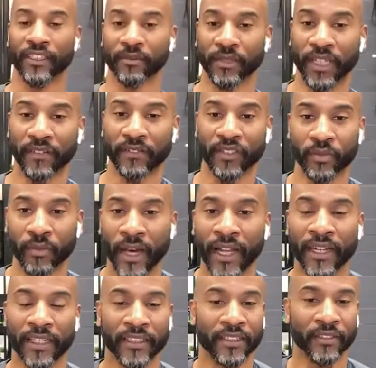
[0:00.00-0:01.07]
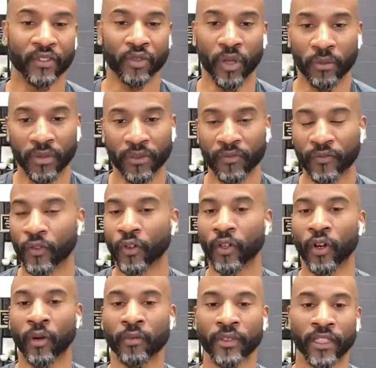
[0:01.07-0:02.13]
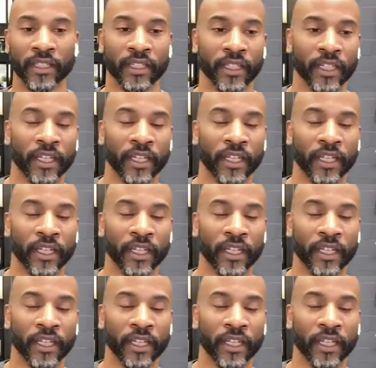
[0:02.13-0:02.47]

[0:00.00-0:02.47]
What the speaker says: And we have somatics and trauma-informed and